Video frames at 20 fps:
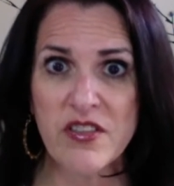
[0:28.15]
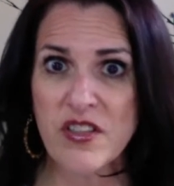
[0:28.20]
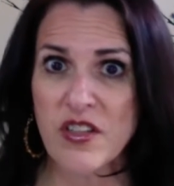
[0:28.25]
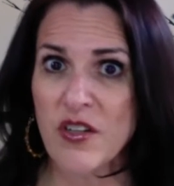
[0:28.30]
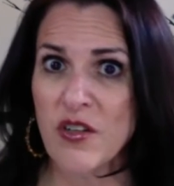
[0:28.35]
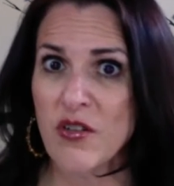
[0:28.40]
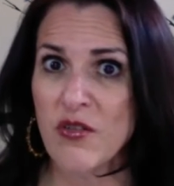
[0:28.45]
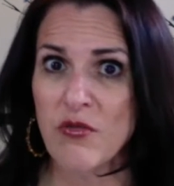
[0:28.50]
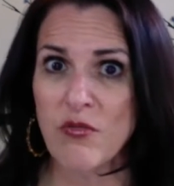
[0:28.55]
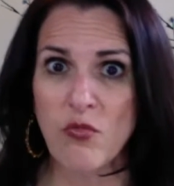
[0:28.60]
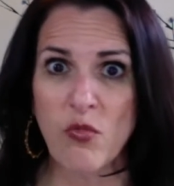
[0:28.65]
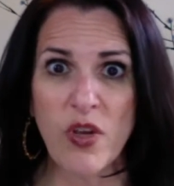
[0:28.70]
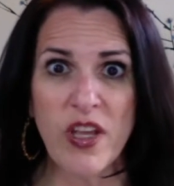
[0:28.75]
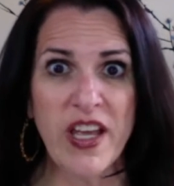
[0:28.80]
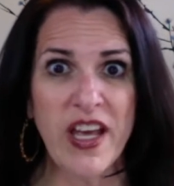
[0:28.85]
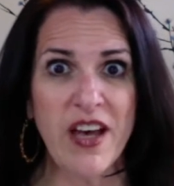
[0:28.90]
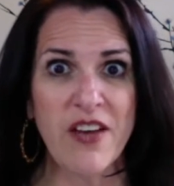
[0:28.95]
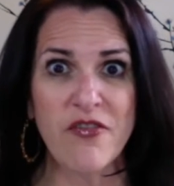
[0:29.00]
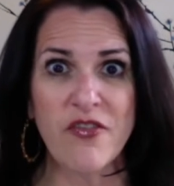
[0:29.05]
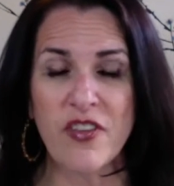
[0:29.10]
So
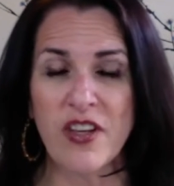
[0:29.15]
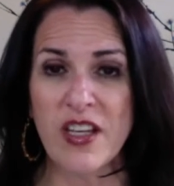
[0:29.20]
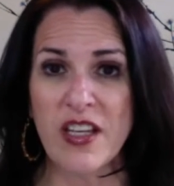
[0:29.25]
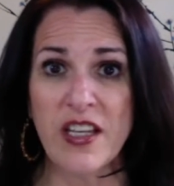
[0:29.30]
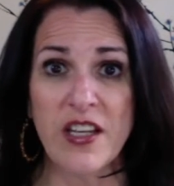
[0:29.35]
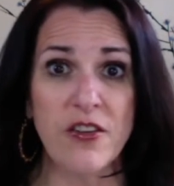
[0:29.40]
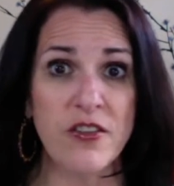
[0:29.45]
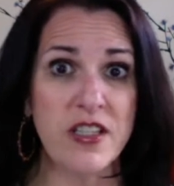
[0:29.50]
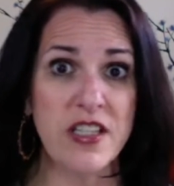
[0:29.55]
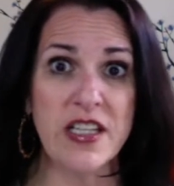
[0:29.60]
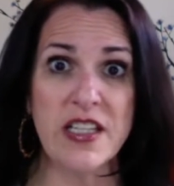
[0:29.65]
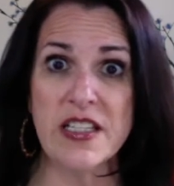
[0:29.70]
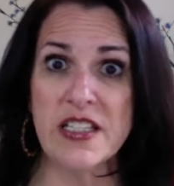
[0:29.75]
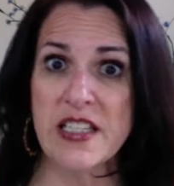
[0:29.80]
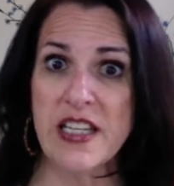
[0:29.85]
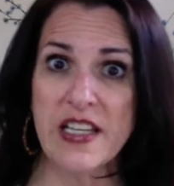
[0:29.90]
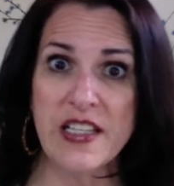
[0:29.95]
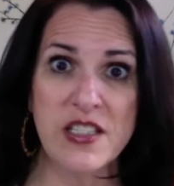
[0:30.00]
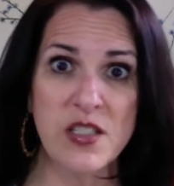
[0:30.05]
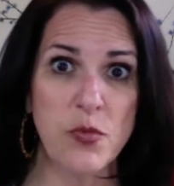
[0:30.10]
we have here in the United
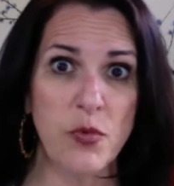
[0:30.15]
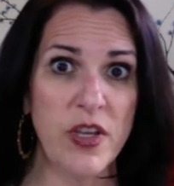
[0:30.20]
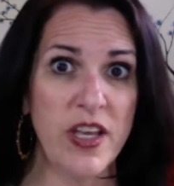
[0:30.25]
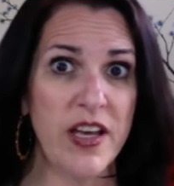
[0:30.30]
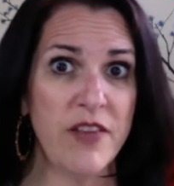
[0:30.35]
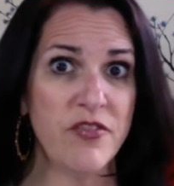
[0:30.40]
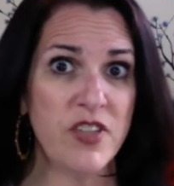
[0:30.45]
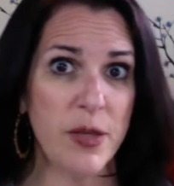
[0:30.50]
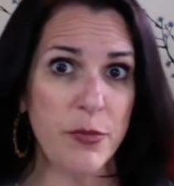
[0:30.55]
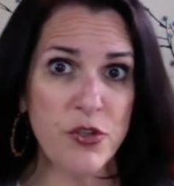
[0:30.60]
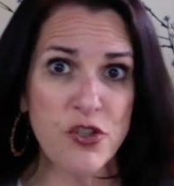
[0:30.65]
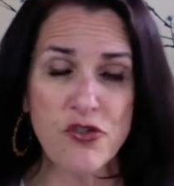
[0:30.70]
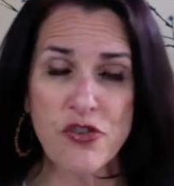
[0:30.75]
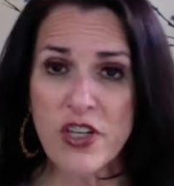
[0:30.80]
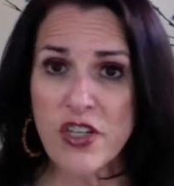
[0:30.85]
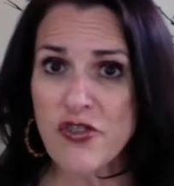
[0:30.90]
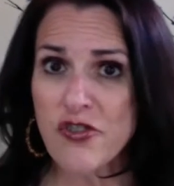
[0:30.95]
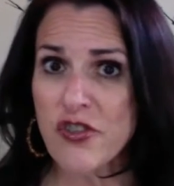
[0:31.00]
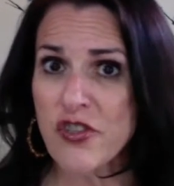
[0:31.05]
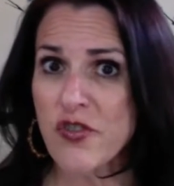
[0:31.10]
States, we have
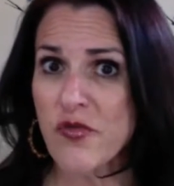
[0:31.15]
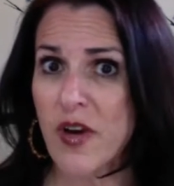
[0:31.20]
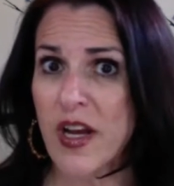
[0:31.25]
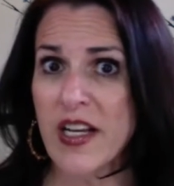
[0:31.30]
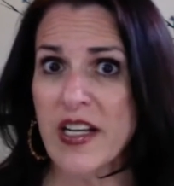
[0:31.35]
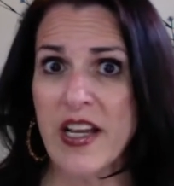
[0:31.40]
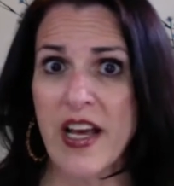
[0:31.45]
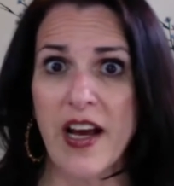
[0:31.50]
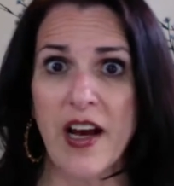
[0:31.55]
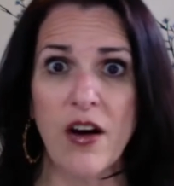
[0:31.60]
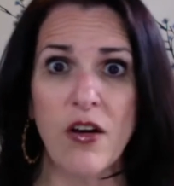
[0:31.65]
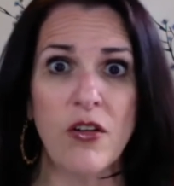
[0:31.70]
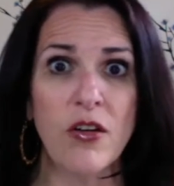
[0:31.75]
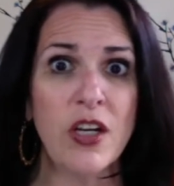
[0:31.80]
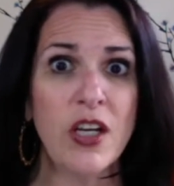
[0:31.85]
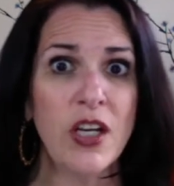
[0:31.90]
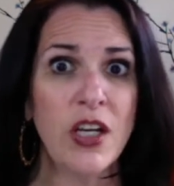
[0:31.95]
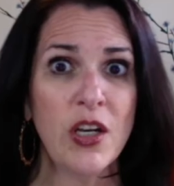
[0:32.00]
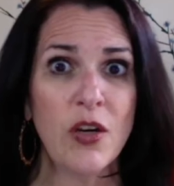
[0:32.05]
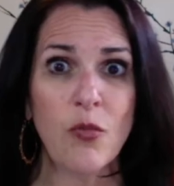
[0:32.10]
demonstrations right now.